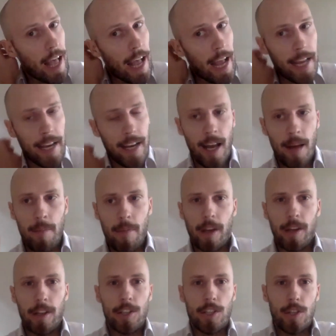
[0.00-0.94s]
and um, I
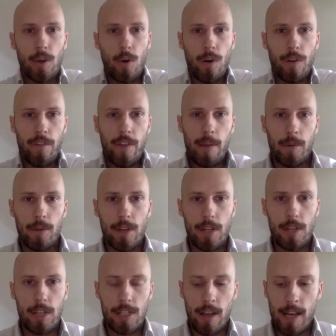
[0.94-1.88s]
consulted him on the
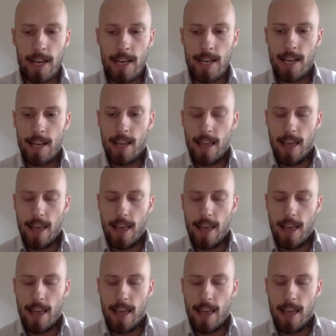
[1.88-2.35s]
side,